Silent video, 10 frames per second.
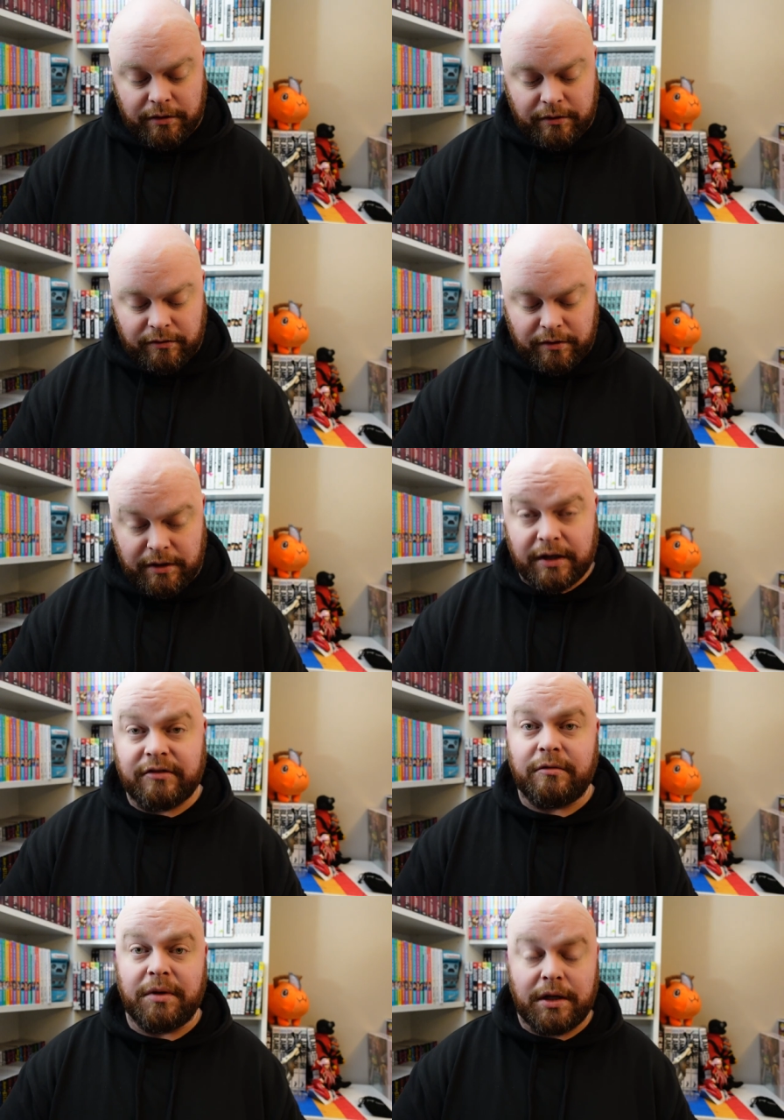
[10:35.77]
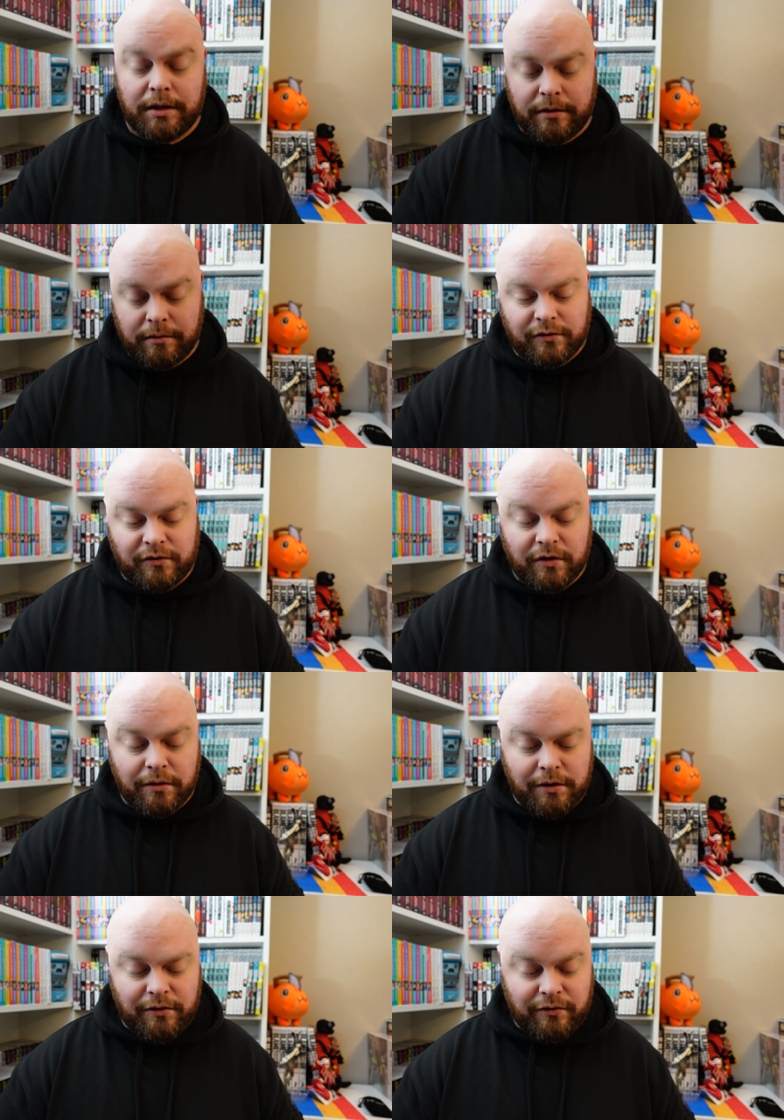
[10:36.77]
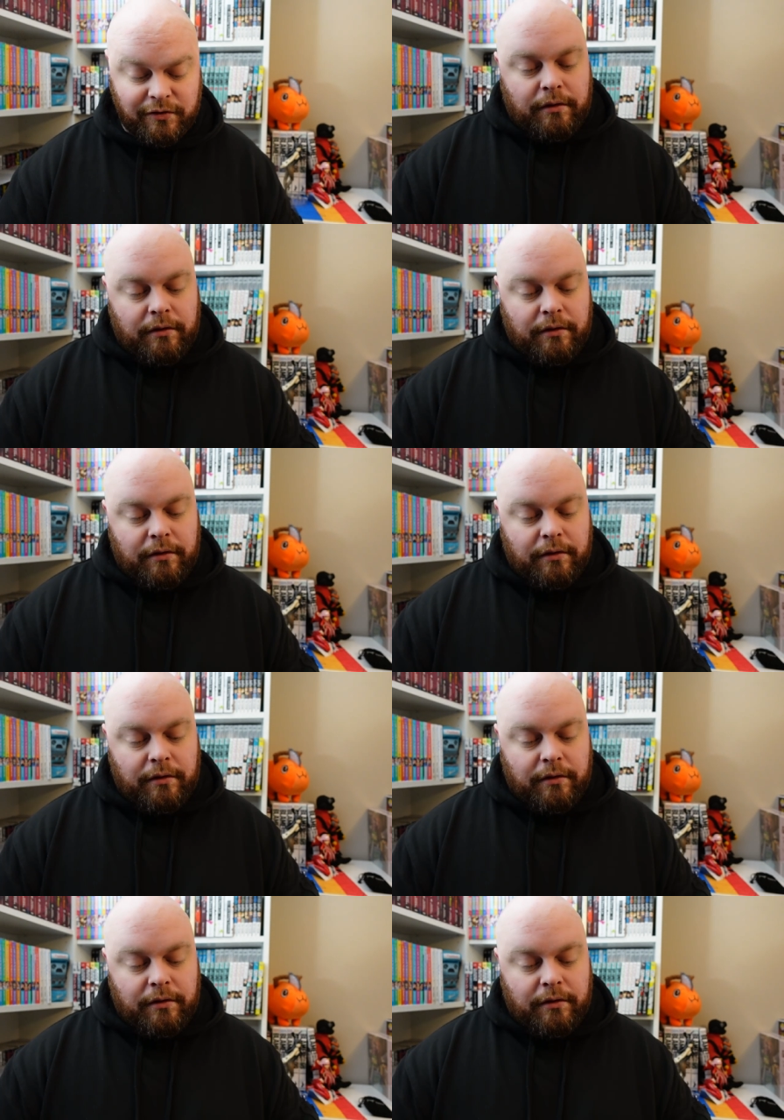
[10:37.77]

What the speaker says: It's a Nasty Man series.